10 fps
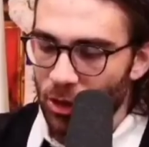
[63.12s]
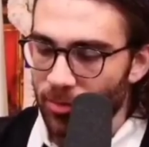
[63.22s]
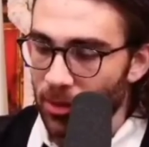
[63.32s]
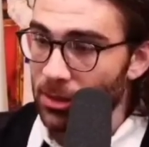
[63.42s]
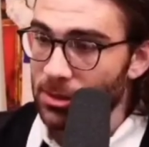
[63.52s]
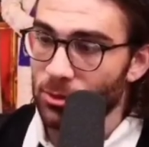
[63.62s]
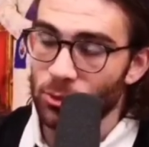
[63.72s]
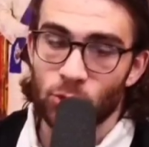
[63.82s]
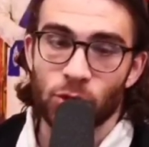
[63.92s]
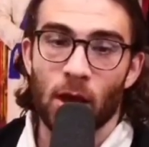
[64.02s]
ship, it's
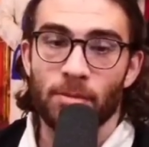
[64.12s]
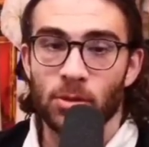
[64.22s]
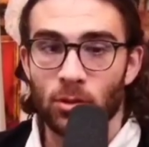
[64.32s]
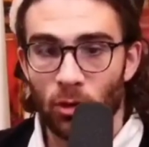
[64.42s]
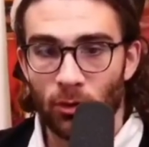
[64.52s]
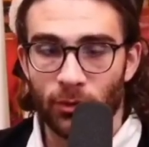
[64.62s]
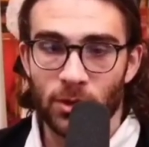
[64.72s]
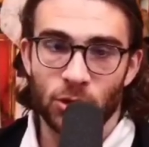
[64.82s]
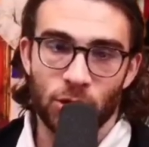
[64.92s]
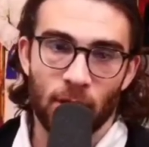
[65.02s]
Usopp's
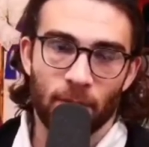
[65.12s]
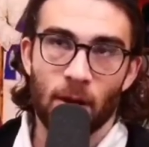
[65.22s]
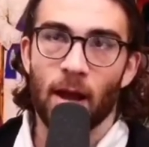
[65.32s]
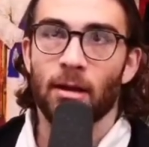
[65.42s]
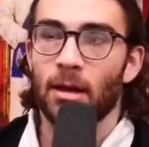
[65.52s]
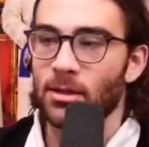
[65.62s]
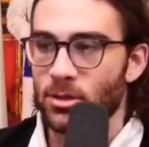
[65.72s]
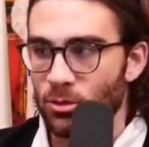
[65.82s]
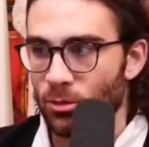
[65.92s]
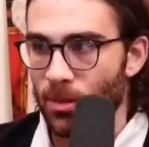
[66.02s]
girlfriend's ship, right?
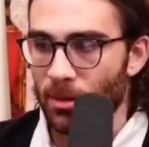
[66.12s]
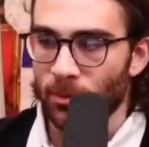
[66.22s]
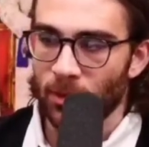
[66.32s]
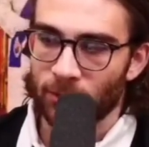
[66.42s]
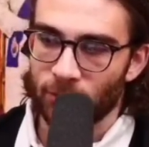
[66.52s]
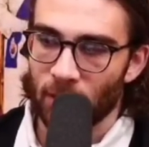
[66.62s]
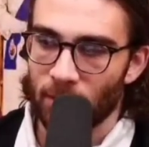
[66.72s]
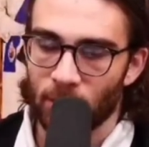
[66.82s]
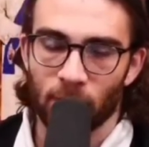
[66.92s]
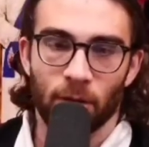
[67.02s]
As you remember
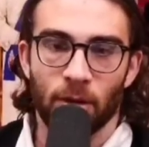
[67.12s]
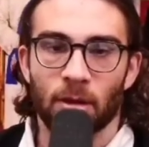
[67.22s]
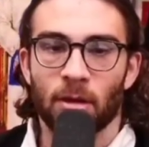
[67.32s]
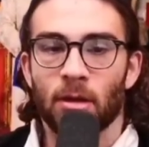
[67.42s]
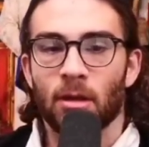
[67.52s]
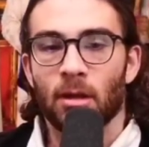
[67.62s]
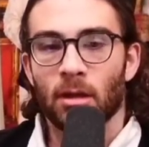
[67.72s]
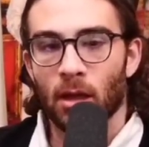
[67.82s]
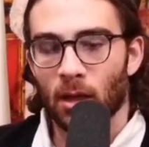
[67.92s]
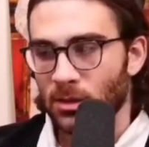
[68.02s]
from earlier
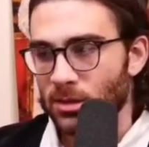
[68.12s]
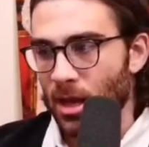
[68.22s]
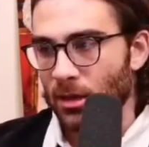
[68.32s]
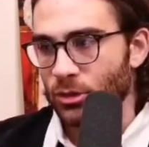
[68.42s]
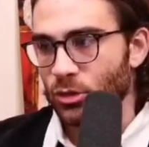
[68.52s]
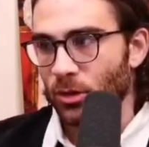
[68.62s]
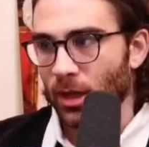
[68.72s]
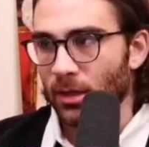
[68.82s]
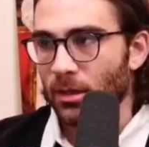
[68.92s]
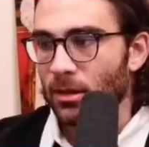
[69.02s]
uh, saga. So,
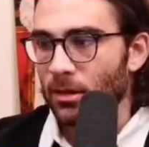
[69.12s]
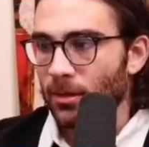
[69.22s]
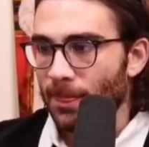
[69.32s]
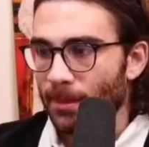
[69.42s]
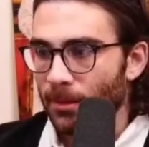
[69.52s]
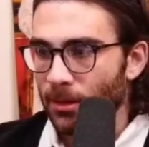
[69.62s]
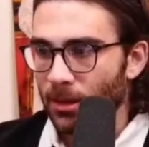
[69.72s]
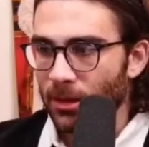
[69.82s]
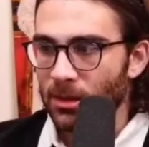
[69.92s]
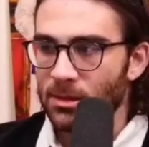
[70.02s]
like,
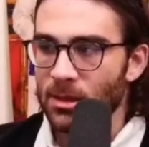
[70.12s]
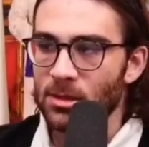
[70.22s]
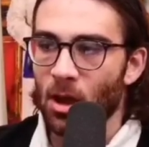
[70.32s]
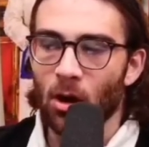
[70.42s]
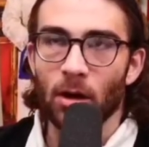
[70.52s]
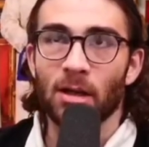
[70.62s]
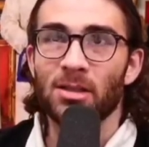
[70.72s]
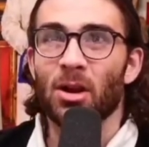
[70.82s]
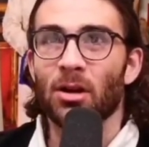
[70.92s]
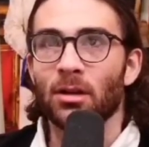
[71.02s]
it, it's, it's hard.
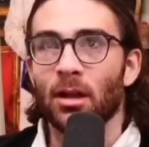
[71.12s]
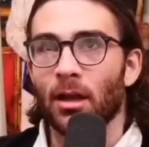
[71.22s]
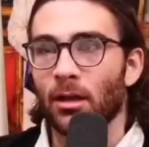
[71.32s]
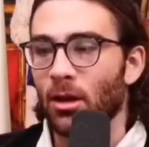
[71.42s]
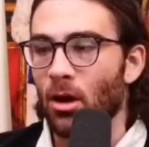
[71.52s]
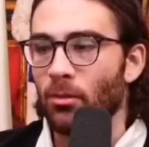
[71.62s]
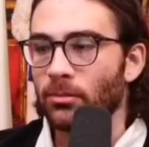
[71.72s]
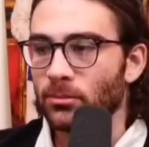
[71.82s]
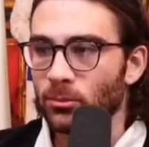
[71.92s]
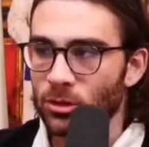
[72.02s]
It's hard to let it go,
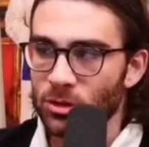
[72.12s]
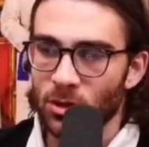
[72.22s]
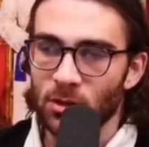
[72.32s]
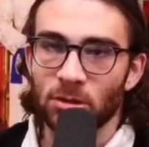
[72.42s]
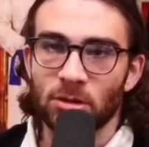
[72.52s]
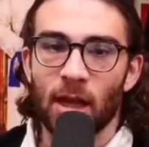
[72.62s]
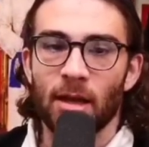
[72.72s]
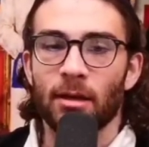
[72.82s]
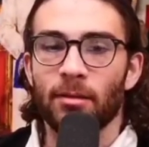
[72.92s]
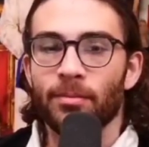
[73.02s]
which is
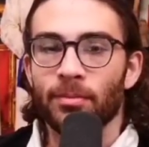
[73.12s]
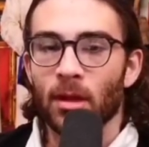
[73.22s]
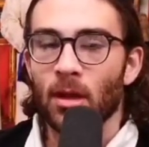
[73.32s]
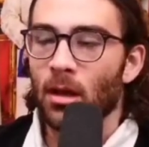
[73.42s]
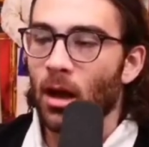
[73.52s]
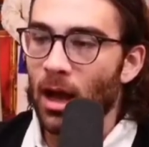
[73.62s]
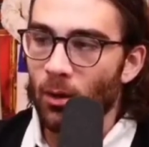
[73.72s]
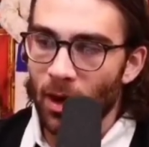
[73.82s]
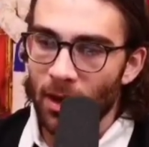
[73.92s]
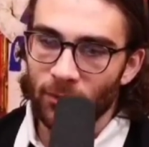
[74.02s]
understanding.
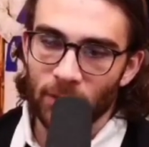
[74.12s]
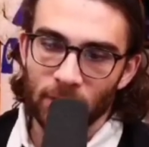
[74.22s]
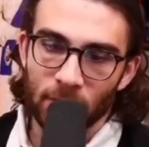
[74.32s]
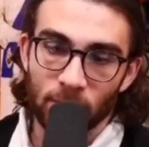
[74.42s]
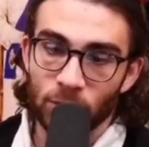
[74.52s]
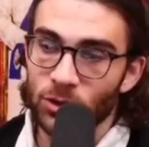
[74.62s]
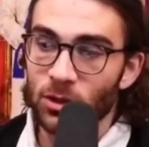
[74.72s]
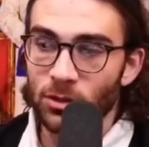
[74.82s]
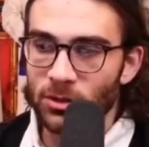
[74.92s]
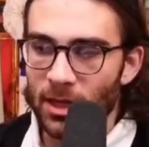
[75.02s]
However, uh, which is
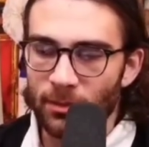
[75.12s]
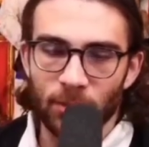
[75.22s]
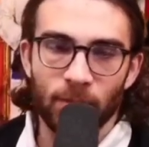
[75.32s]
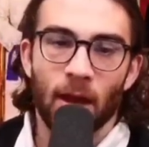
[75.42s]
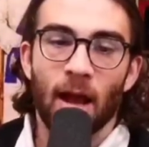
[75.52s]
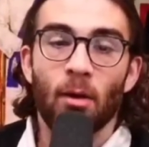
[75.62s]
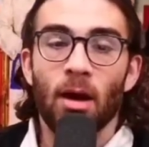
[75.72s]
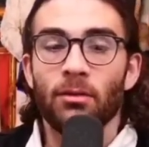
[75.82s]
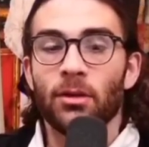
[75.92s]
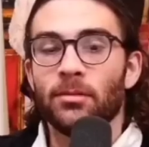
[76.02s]
understandable.
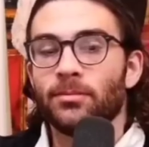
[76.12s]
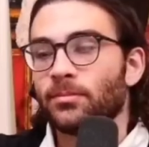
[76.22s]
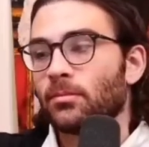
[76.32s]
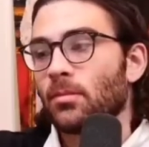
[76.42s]
However,